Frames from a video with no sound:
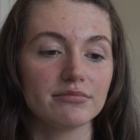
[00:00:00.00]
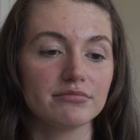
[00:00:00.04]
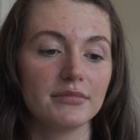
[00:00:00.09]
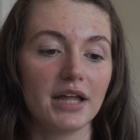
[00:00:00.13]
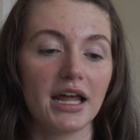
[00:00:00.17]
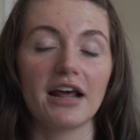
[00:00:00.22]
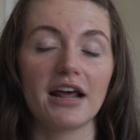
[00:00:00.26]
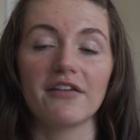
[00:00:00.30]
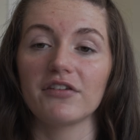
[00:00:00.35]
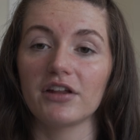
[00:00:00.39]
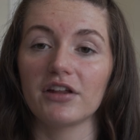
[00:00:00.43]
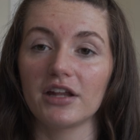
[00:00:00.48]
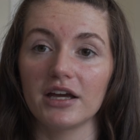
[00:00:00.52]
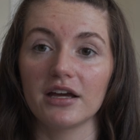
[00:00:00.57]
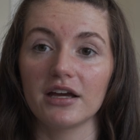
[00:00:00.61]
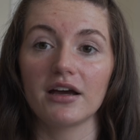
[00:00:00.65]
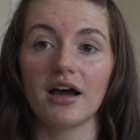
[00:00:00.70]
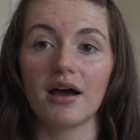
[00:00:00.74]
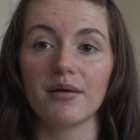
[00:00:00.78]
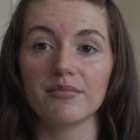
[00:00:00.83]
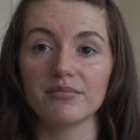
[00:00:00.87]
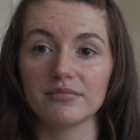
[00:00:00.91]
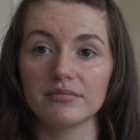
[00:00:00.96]
And I feel like
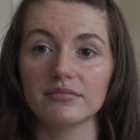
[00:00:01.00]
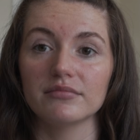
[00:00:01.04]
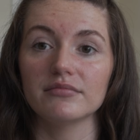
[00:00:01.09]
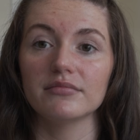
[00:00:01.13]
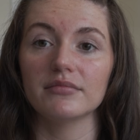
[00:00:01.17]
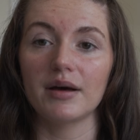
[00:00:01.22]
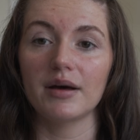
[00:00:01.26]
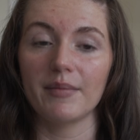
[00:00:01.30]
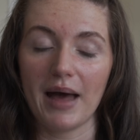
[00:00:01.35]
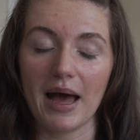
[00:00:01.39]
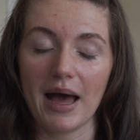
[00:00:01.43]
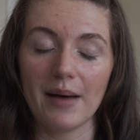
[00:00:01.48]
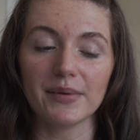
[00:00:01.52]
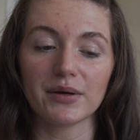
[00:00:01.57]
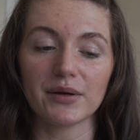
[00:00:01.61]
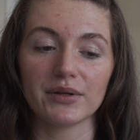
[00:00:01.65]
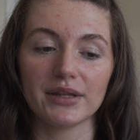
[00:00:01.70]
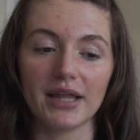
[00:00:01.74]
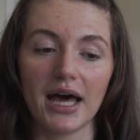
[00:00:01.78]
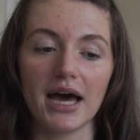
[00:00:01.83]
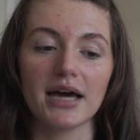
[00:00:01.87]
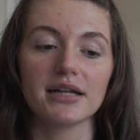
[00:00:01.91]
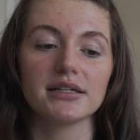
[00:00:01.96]
I'm happy
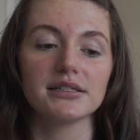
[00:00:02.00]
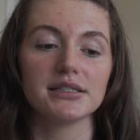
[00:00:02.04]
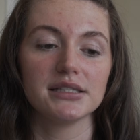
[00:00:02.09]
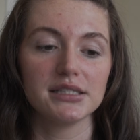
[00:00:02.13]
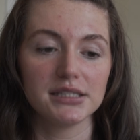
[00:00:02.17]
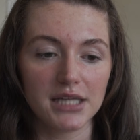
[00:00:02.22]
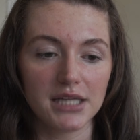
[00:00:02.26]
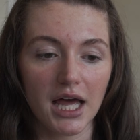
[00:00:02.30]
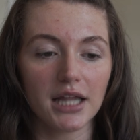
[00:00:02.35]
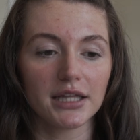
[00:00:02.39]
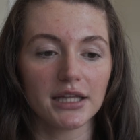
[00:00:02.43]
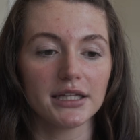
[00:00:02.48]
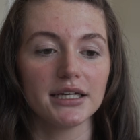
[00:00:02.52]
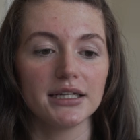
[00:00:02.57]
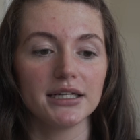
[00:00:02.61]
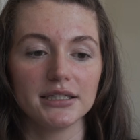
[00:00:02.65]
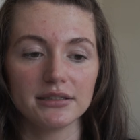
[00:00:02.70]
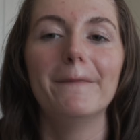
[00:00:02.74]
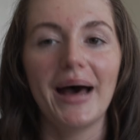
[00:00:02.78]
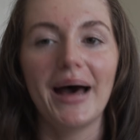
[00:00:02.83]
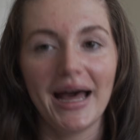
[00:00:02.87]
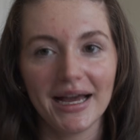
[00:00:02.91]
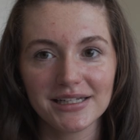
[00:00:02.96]
with that. It's solid.
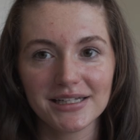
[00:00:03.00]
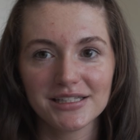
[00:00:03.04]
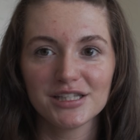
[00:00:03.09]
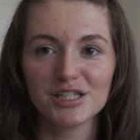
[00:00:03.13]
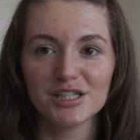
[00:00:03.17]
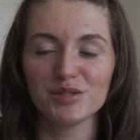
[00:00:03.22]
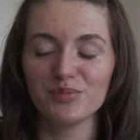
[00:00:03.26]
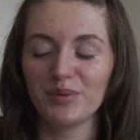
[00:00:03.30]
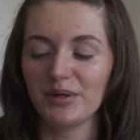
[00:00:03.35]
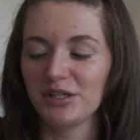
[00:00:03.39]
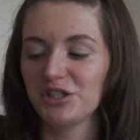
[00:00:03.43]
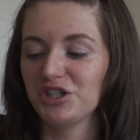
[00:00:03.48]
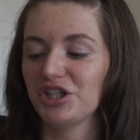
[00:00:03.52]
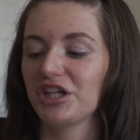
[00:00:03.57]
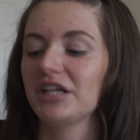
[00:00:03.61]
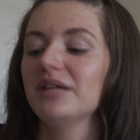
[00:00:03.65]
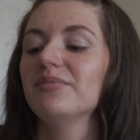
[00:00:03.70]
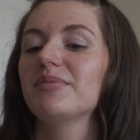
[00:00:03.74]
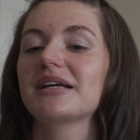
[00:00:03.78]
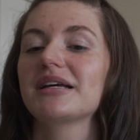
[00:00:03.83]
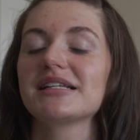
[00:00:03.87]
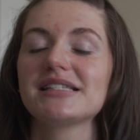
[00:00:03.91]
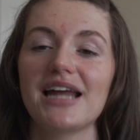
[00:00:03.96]
Back to the
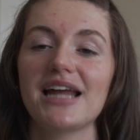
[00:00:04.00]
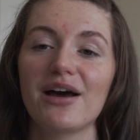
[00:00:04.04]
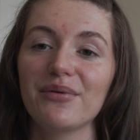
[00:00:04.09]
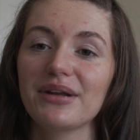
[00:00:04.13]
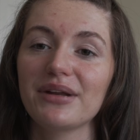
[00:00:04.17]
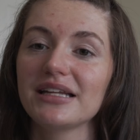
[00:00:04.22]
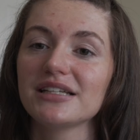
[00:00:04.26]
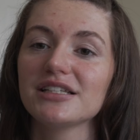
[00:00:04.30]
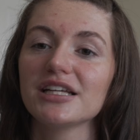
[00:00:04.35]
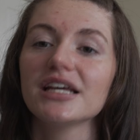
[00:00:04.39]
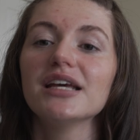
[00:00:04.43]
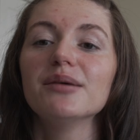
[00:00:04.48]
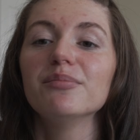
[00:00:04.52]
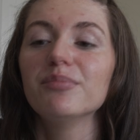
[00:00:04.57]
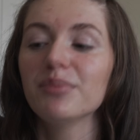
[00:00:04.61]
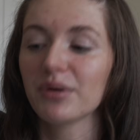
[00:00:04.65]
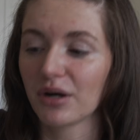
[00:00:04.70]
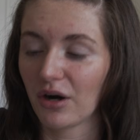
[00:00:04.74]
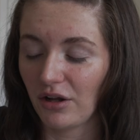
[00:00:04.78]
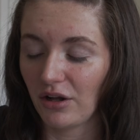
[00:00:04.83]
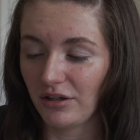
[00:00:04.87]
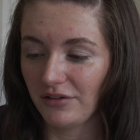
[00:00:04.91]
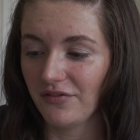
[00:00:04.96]
spreadsheet, because now we need to
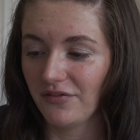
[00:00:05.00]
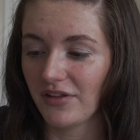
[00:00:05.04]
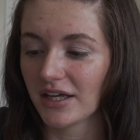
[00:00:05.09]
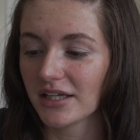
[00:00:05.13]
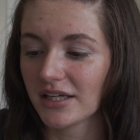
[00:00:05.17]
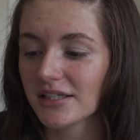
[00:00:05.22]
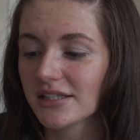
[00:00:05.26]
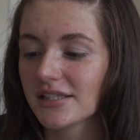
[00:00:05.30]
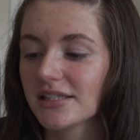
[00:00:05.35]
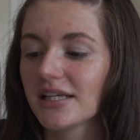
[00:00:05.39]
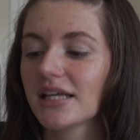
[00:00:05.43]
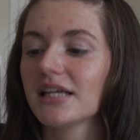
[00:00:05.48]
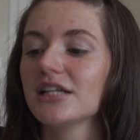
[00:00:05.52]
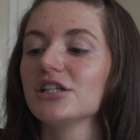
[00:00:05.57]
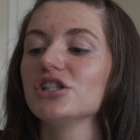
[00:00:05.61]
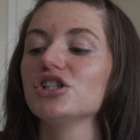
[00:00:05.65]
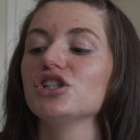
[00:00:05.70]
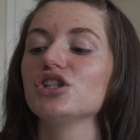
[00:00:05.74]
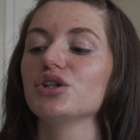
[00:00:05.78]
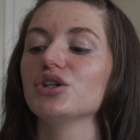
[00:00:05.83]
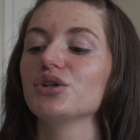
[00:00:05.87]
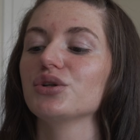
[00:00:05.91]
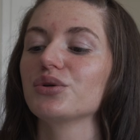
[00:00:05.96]
input all of this
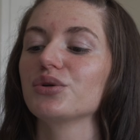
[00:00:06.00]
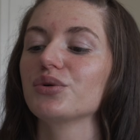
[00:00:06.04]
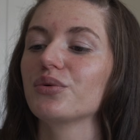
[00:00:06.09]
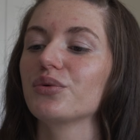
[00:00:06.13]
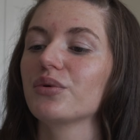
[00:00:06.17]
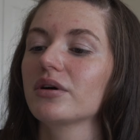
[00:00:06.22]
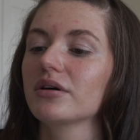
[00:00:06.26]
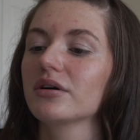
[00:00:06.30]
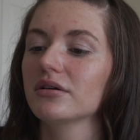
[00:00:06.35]
into